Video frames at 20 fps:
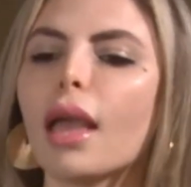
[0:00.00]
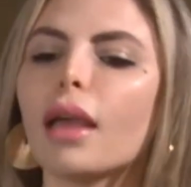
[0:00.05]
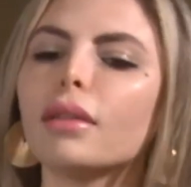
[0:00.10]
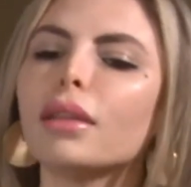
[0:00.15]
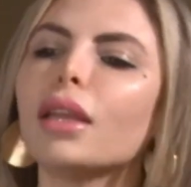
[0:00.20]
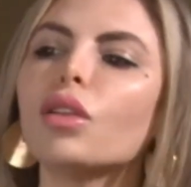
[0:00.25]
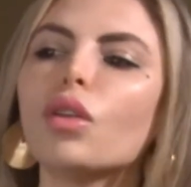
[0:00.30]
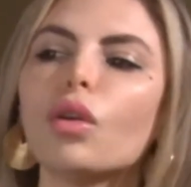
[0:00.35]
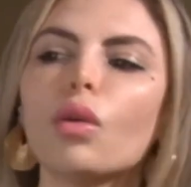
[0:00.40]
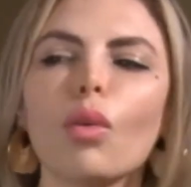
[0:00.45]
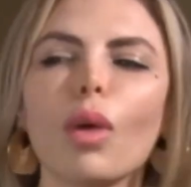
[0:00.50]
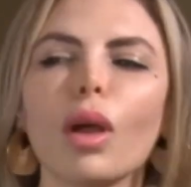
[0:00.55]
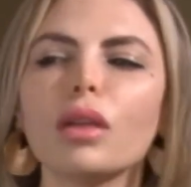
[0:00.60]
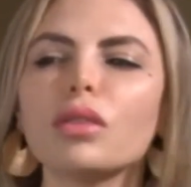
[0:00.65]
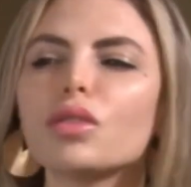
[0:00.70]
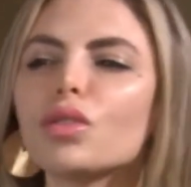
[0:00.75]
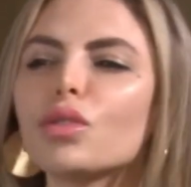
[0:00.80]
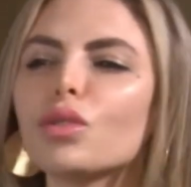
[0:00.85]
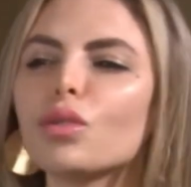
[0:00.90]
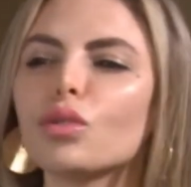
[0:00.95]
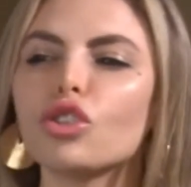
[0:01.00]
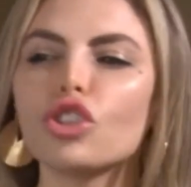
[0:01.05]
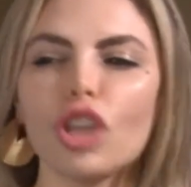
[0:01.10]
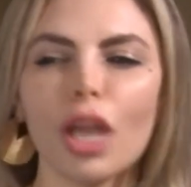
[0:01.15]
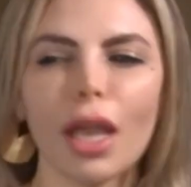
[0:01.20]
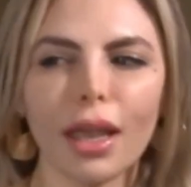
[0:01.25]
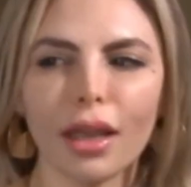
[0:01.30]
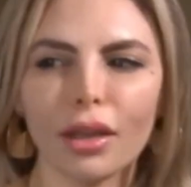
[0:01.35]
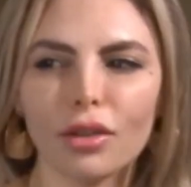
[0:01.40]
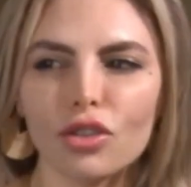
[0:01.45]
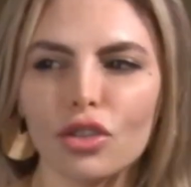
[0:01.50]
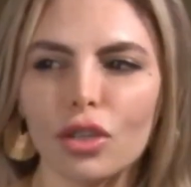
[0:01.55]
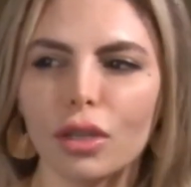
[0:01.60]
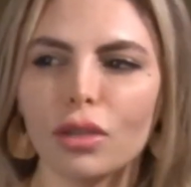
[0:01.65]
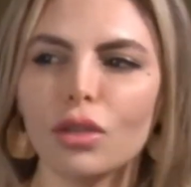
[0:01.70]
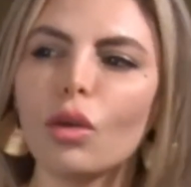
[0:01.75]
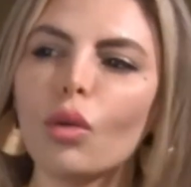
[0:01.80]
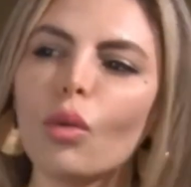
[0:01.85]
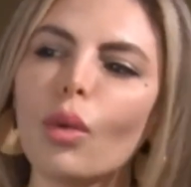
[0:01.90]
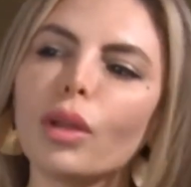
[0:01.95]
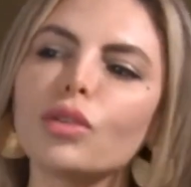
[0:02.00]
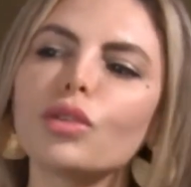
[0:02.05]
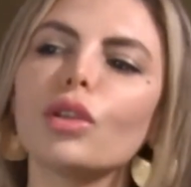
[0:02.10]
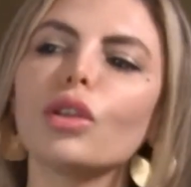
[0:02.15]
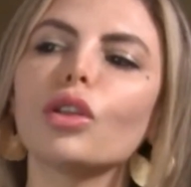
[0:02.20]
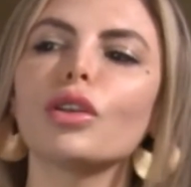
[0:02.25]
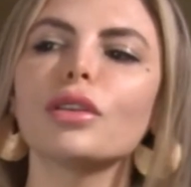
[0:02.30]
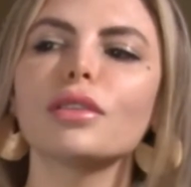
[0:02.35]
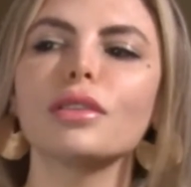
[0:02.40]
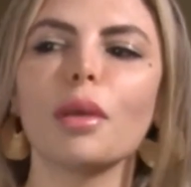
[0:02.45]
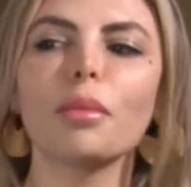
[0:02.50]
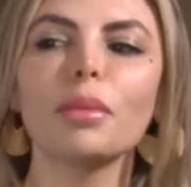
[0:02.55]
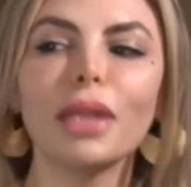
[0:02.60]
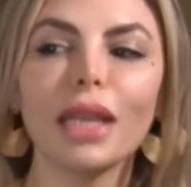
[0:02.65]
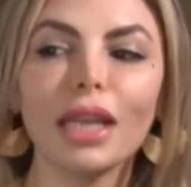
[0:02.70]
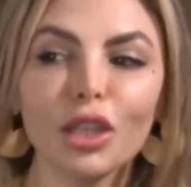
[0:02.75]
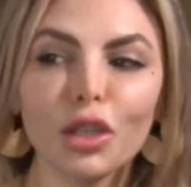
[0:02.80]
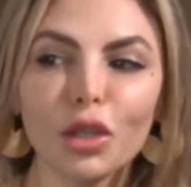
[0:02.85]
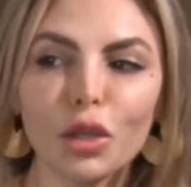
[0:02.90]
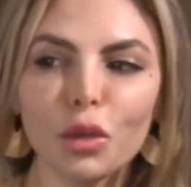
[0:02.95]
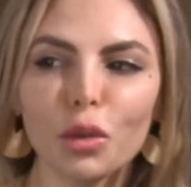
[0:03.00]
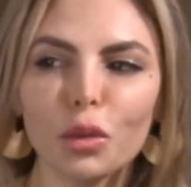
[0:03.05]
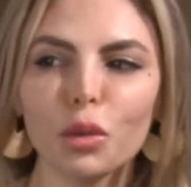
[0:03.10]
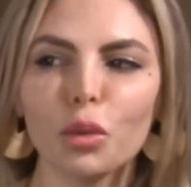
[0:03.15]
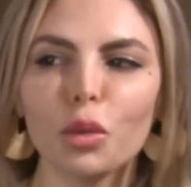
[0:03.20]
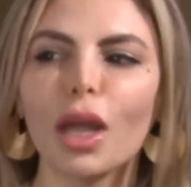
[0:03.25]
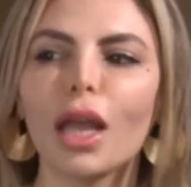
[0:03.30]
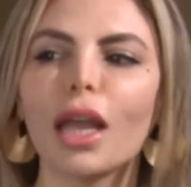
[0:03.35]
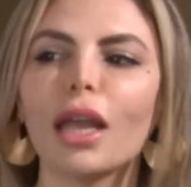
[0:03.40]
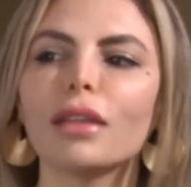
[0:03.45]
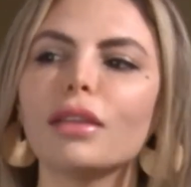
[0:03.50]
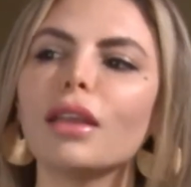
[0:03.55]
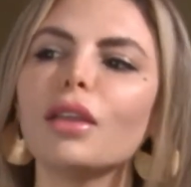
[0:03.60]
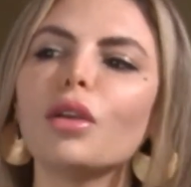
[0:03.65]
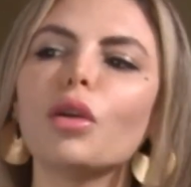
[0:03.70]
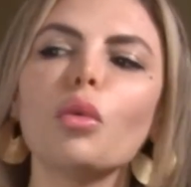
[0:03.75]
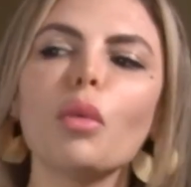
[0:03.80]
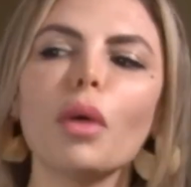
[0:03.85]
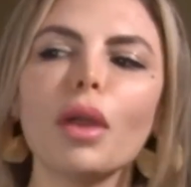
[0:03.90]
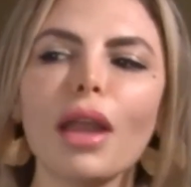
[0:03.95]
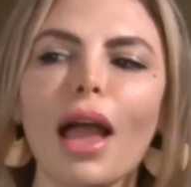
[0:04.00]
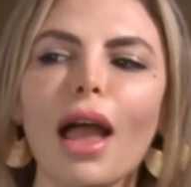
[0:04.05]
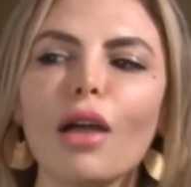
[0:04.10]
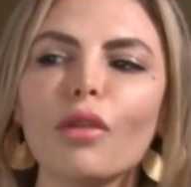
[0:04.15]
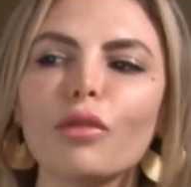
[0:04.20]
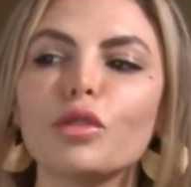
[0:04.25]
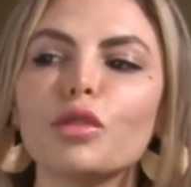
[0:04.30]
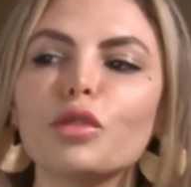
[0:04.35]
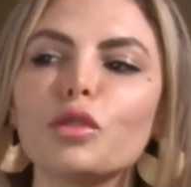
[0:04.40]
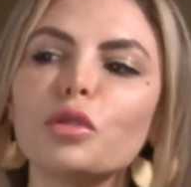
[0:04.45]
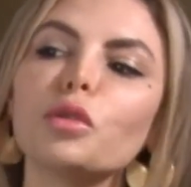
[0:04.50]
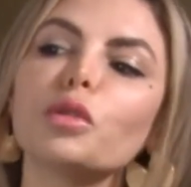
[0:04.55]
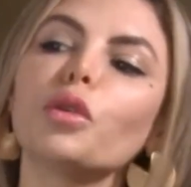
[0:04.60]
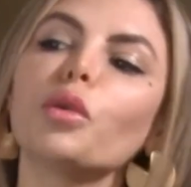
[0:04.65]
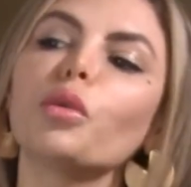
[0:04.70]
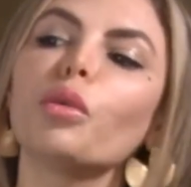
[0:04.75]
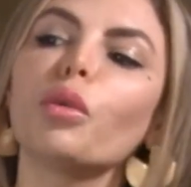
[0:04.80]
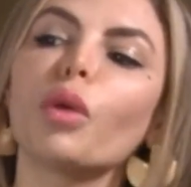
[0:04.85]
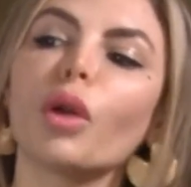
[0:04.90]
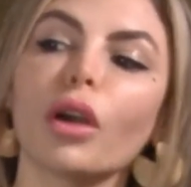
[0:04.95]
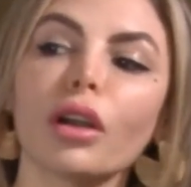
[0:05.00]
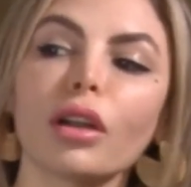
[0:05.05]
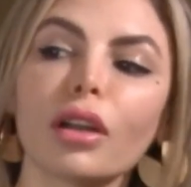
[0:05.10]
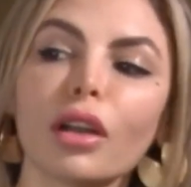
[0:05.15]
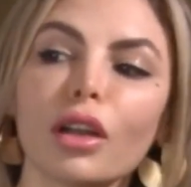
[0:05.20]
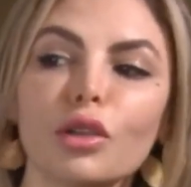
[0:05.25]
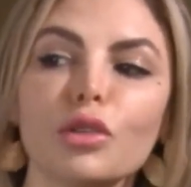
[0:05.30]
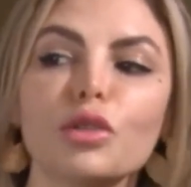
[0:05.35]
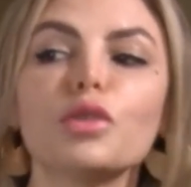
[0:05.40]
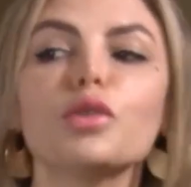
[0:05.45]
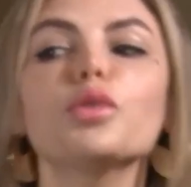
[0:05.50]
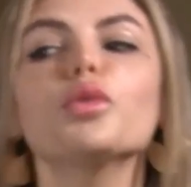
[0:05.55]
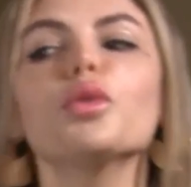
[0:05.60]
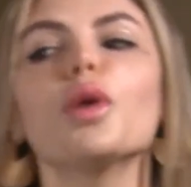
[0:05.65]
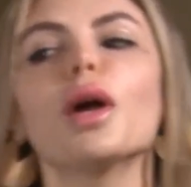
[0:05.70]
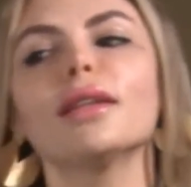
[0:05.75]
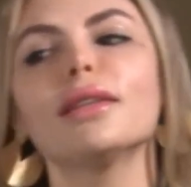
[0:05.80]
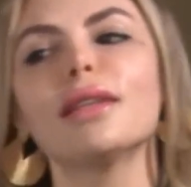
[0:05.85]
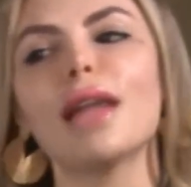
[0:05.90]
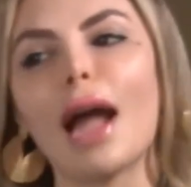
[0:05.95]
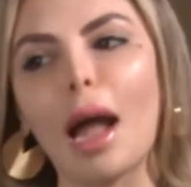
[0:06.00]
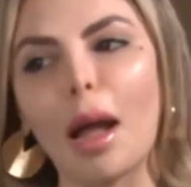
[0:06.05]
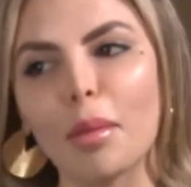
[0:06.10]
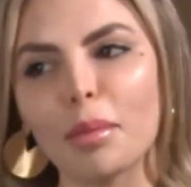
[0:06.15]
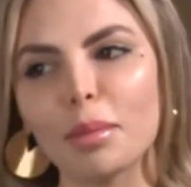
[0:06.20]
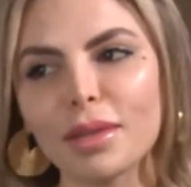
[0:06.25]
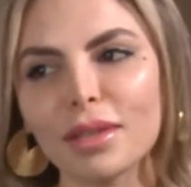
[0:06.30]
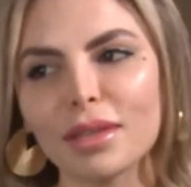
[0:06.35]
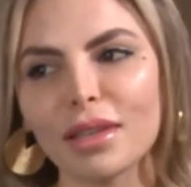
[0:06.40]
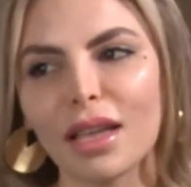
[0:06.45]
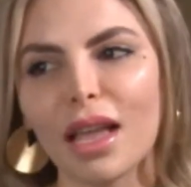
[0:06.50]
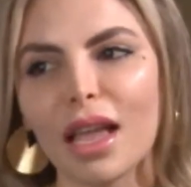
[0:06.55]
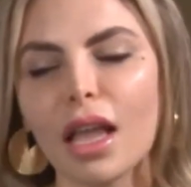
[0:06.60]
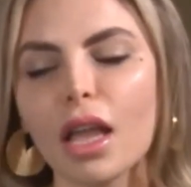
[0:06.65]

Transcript: They don't want to change. They don't want to learn something new. They don't want to have to do the work to adapt.